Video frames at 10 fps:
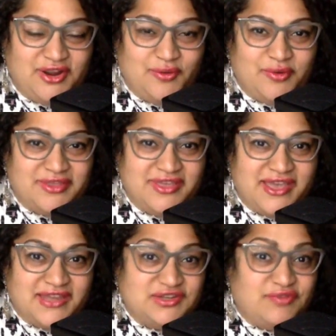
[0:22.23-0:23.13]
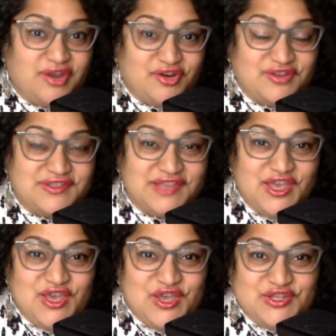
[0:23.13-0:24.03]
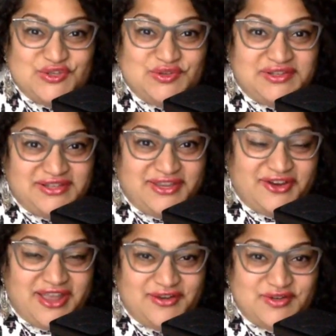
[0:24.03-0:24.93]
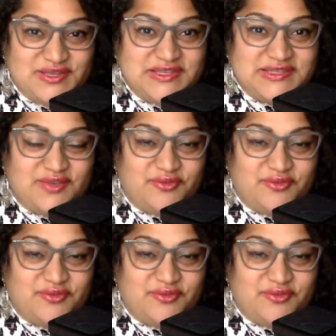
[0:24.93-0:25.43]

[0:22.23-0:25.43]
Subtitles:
I work in the Akashic Records to clear energies